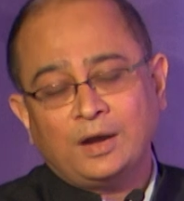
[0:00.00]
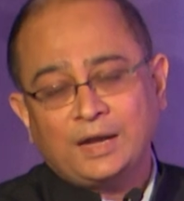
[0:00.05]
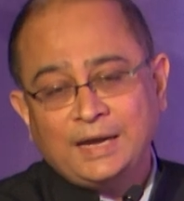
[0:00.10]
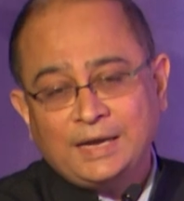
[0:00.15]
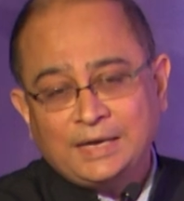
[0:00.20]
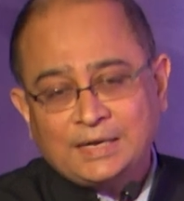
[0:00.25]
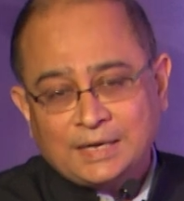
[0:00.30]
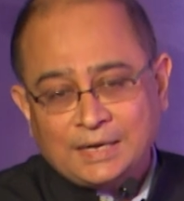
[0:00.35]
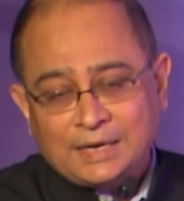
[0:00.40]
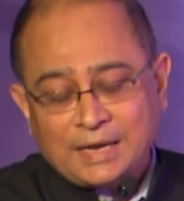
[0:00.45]

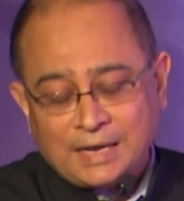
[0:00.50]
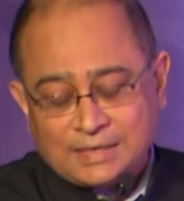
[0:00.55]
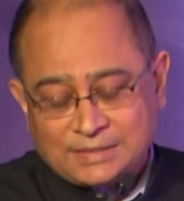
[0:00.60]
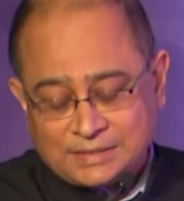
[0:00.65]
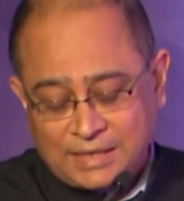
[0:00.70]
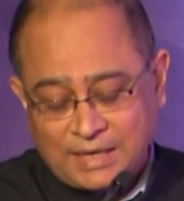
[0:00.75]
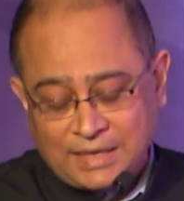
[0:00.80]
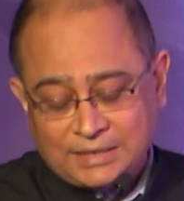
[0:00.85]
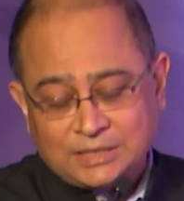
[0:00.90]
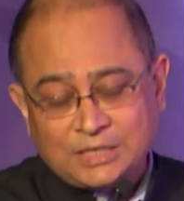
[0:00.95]

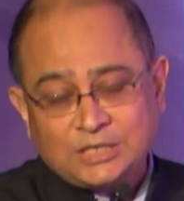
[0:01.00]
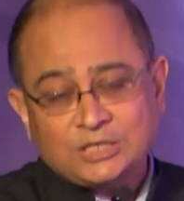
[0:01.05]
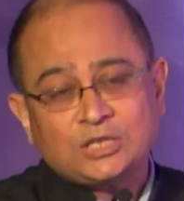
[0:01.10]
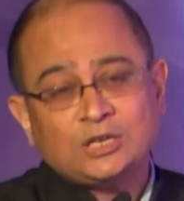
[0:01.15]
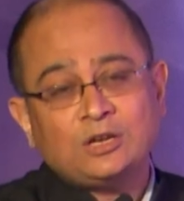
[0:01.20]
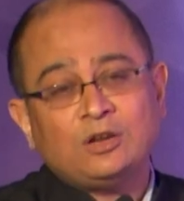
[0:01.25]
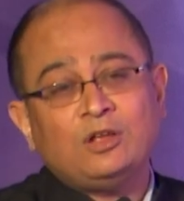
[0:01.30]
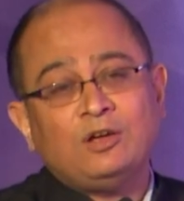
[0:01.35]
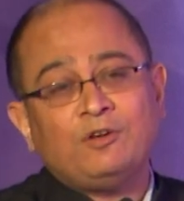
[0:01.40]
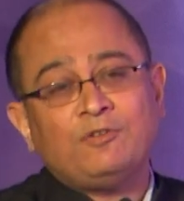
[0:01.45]

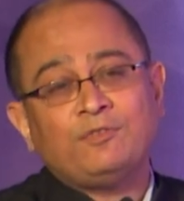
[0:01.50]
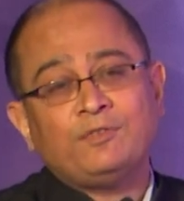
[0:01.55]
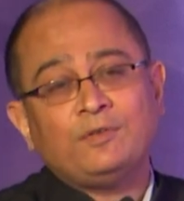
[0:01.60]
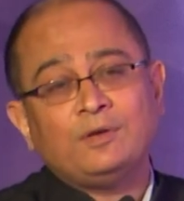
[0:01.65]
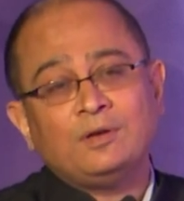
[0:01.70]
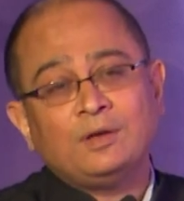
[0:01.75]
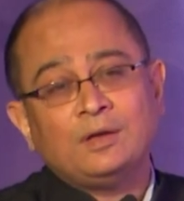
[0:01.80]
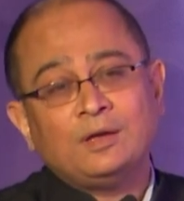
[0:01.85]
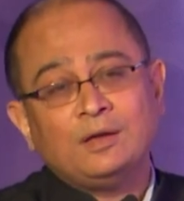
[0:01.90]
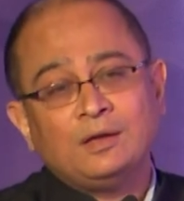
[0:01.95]
internationalization of
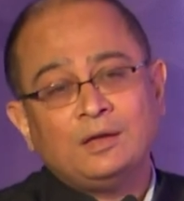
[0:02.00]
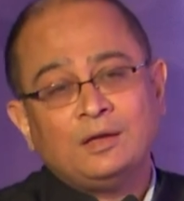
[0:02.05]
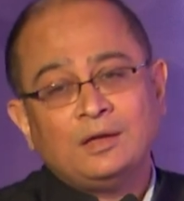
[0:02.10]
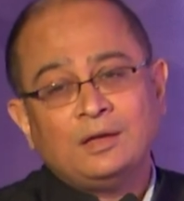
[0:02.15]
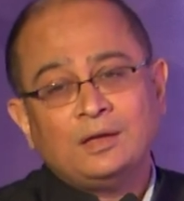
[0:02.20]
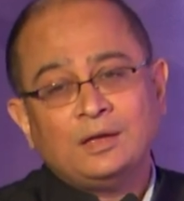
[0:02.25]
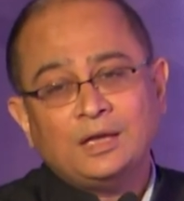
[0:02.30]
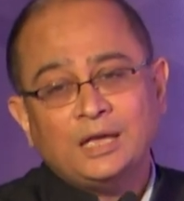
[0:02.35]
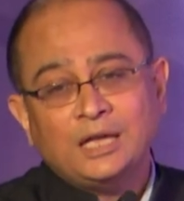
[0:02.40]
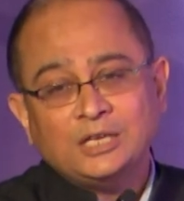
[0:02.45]

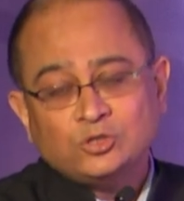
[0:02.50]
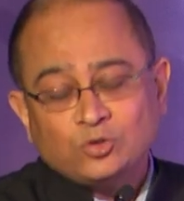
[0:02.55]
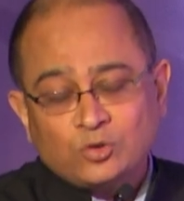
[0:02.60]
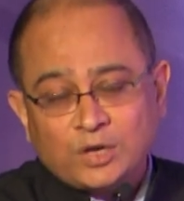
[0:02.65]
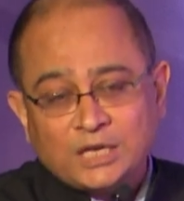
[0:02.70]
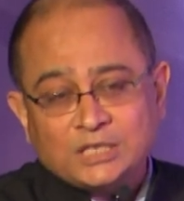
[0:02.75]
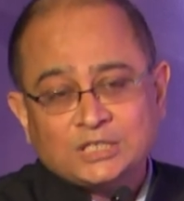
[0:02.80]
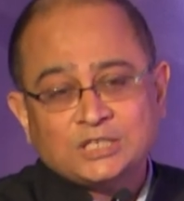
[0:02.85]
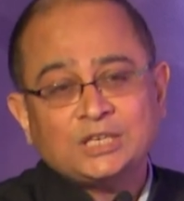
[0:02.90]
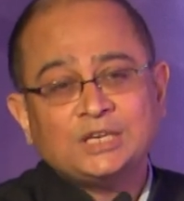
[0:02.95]

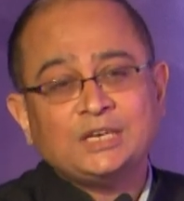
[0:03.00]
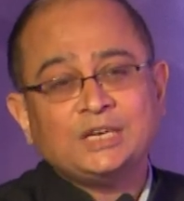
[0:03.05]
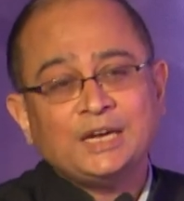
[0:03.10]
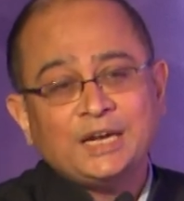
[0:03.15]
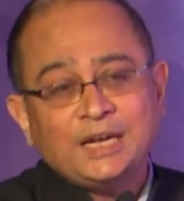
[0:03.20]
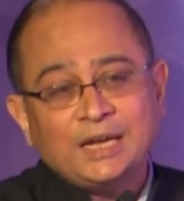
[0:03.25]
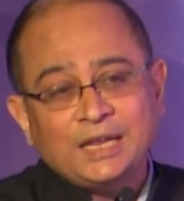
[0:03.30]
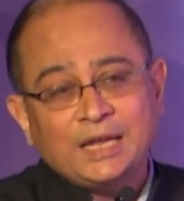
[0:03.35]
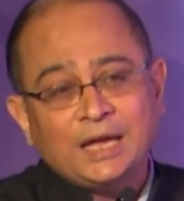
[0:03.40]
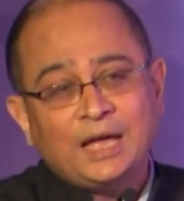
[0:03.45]
education in
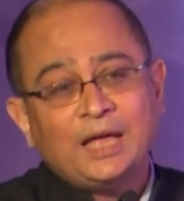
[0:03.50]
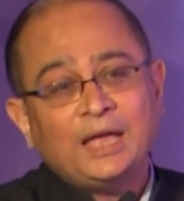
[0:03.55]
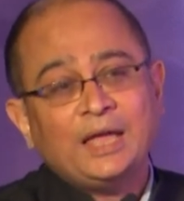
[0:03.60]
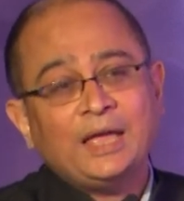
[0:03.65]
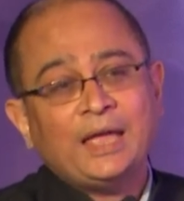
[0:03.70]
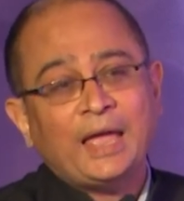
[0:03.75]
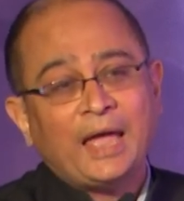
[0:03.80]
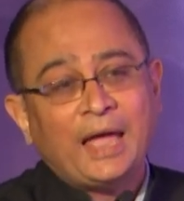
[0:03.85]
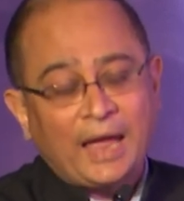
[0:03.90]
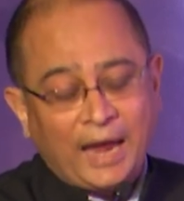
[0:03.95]
India
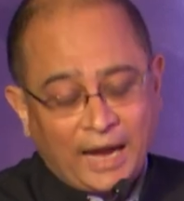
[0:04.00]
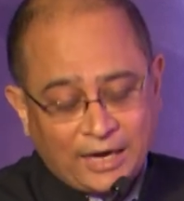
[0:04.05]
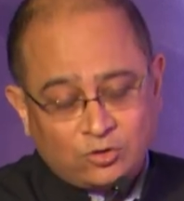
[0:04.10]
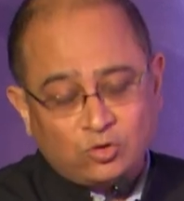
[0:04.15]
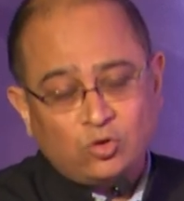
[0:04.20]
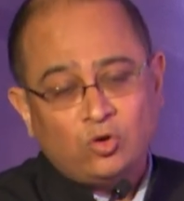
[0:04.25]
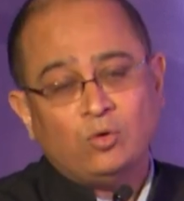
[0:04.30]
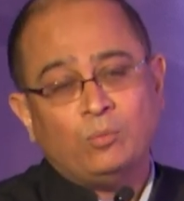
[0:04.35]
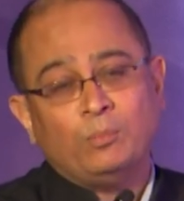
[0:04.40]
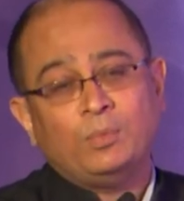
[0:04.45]
at
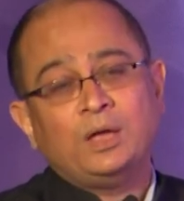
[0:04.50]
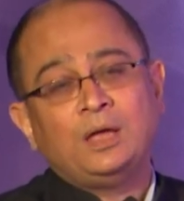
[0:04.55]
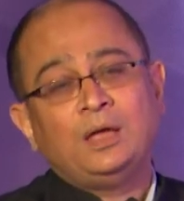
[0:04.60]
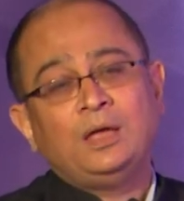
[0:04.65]
home,